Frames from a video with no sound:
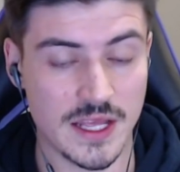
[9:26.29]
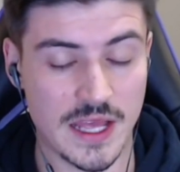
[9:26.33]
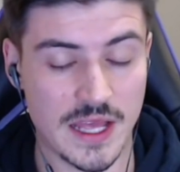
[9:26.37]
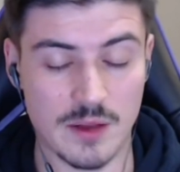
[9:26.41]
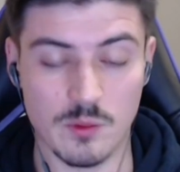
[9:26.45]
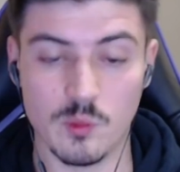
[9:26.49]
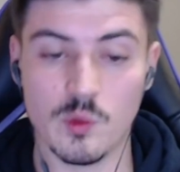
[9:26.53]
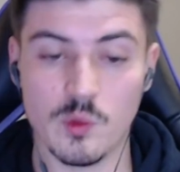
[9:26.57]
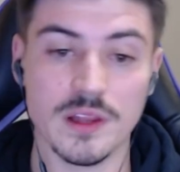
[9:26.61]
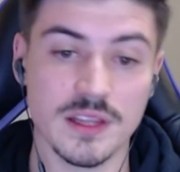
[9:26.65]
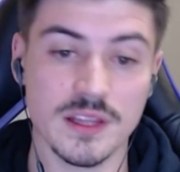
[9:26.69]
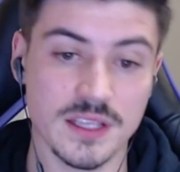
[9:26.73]

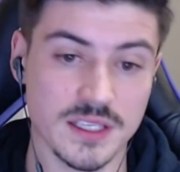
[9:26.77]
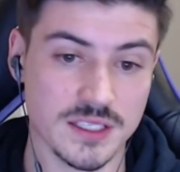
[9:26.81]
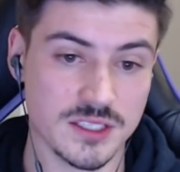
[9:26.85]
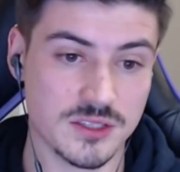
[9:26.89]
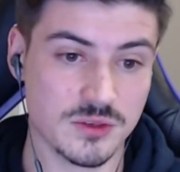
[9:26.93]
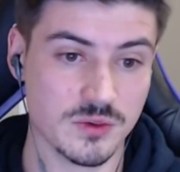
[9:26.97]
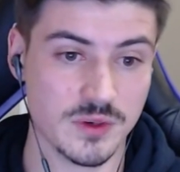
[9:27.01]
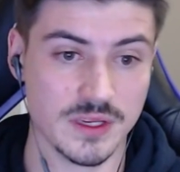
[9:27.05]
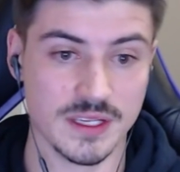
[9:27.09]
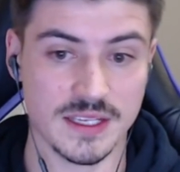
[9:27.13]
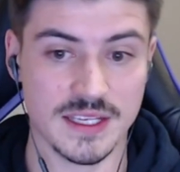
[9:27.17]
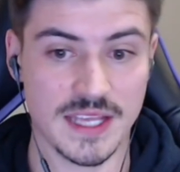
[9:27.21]
and willing
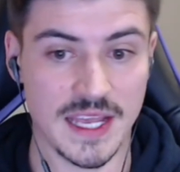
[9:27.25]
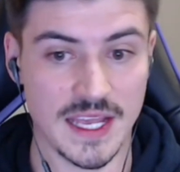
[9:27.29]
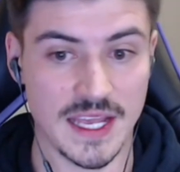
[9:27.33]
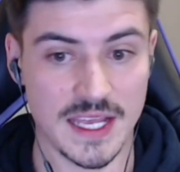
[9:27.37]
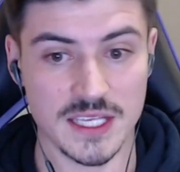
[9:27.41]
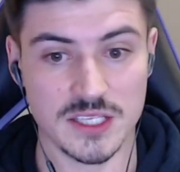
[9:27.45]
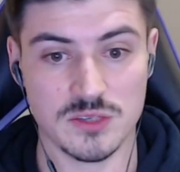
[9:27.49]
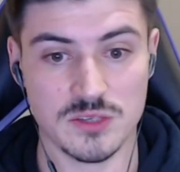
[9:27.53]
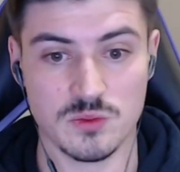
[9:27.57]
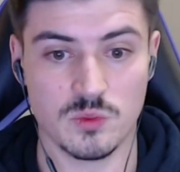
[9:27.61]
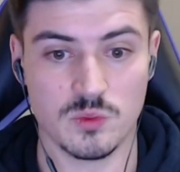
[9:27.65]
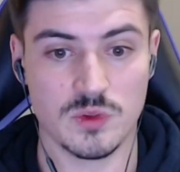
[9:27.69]
to
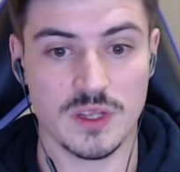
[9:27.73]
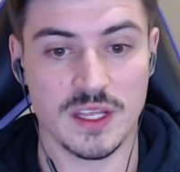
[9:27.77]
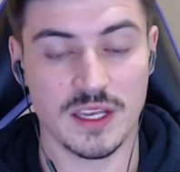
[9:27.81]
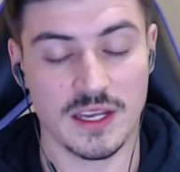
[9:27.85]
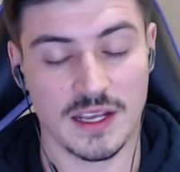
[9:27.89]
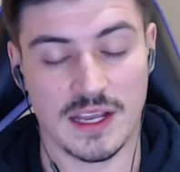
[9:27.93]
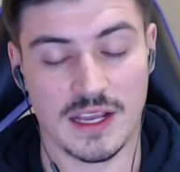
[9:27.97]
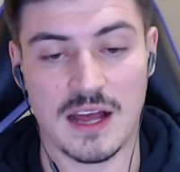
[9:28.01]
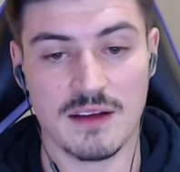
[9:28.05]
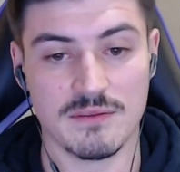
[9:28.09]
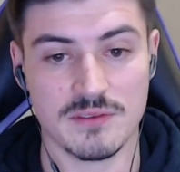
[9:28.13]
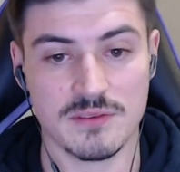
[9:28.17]
engage in a
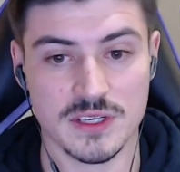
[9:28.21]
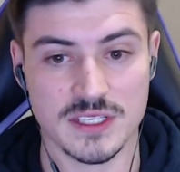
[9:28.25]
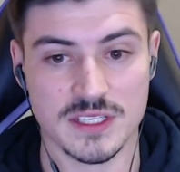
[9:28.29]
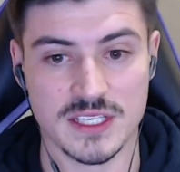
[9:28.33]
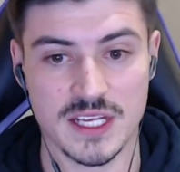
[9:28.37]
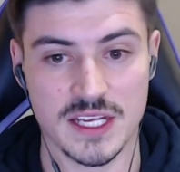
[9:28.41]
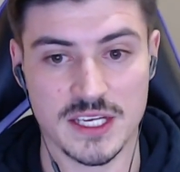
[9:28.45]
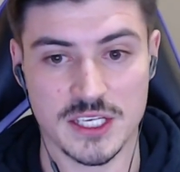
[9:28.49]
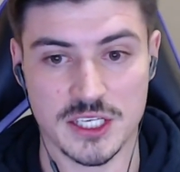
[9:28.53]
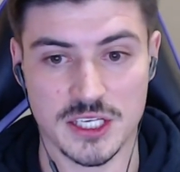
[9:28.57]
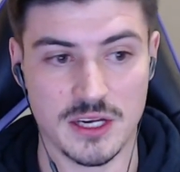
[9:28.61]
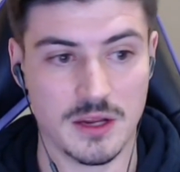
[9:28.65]

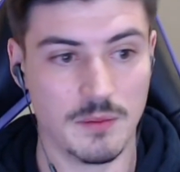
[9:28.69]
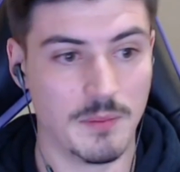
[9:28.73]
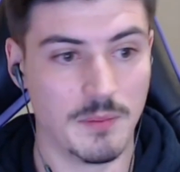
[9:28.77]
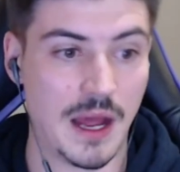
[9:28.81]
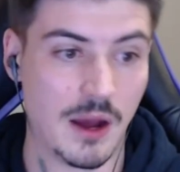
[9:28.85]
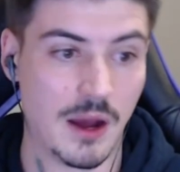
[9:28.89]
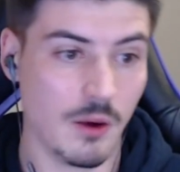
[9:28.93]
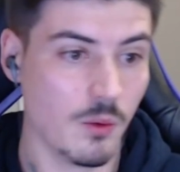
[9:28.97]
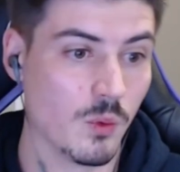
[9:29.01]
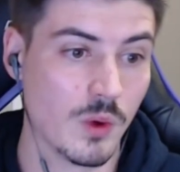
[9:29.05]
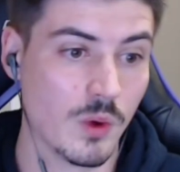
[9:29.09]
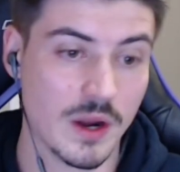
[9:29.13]
conversation
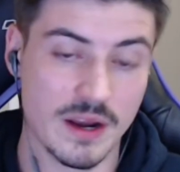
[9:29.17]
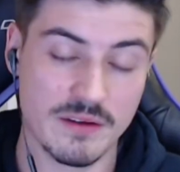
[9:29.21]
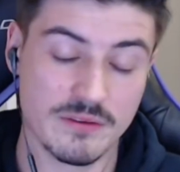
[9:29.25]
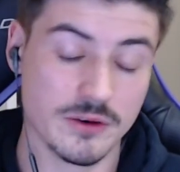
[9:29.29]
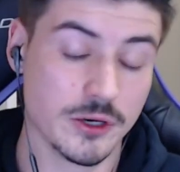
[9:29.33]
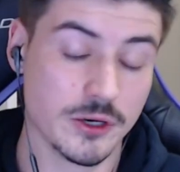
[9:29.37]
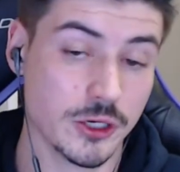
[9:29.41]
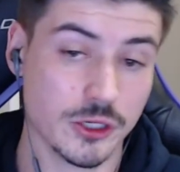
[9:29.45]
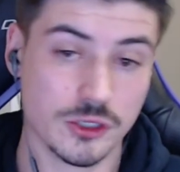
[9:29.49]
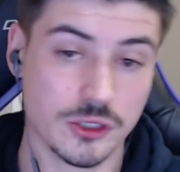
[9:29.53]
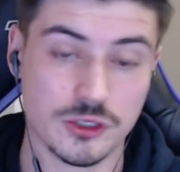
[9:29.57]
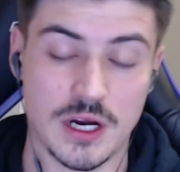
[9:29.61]
about
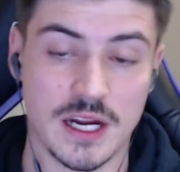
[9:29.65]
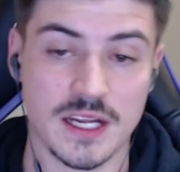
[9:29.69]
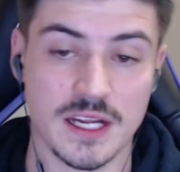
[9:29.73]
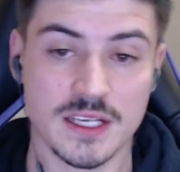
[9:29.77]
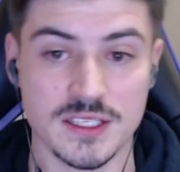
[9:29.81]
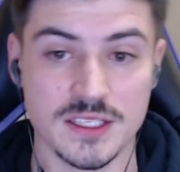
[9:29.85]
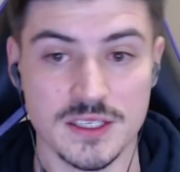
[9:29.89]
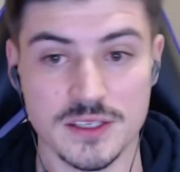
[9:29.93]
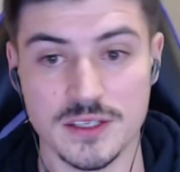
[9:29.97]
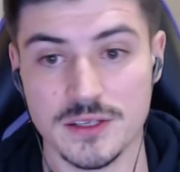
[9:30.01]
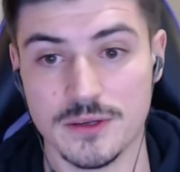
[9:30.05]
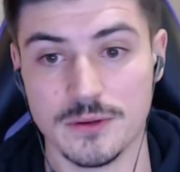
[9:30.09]
whatever you're trying
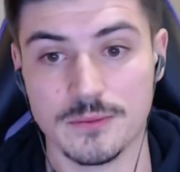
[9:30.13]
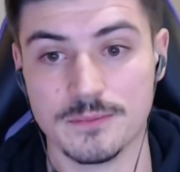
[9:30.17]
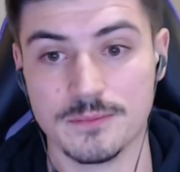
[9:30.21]
to do.